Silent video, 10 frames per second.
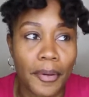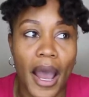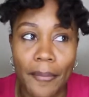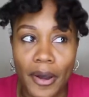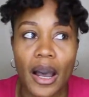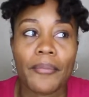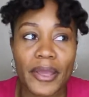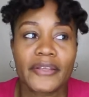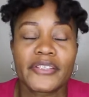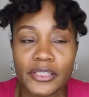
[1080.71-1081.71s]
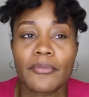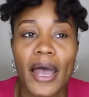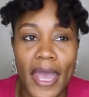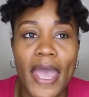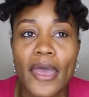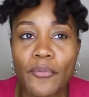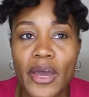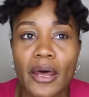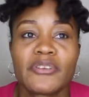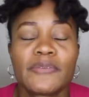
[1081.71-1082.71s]
pop up into my head
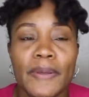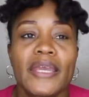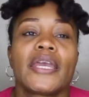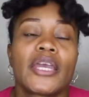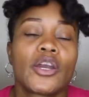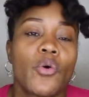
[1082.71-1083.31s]
when I'm speaking